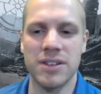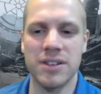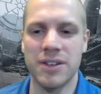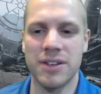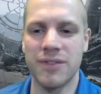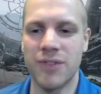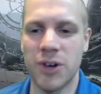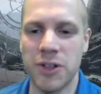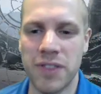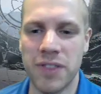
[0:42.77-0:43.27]

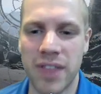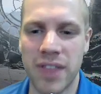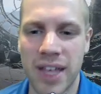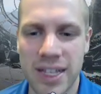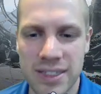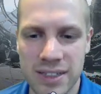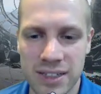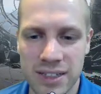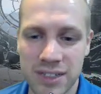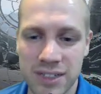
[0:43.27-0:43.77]
convert
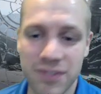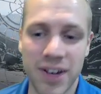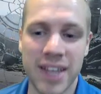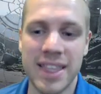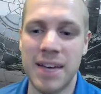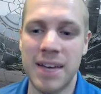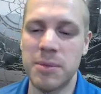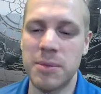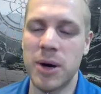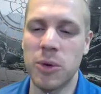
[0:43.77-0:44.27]
that,
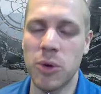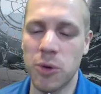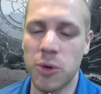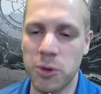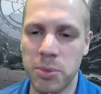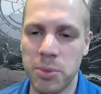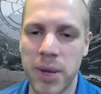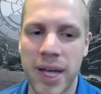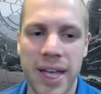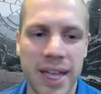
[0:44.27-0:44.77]
divide that by what
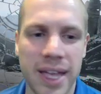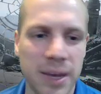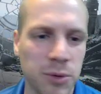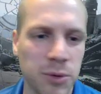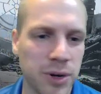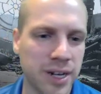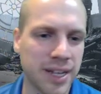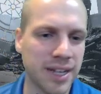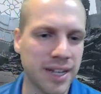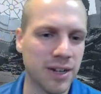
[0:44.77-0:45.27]
we're paying, and
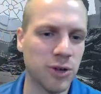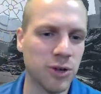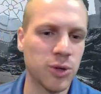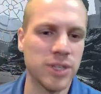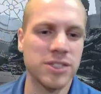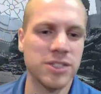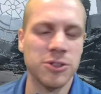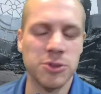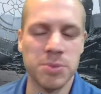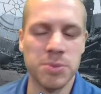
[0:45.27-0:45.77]
we're going to get a
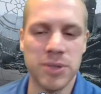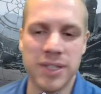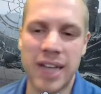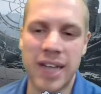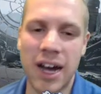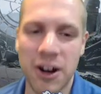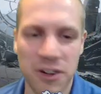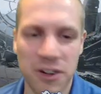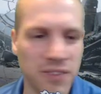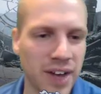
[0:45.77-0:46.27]
crystals per
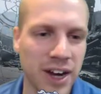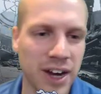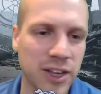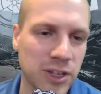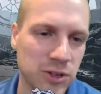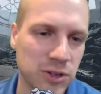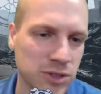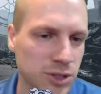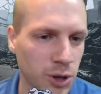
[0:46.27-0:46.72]
dollar value.